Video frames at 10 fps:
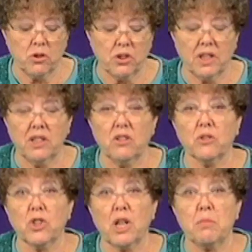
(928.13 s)
you see
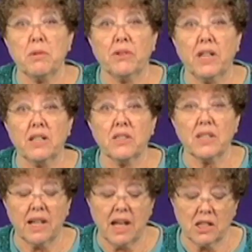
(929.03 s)
your shape on the
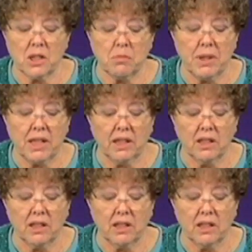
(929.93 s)
inside has to be a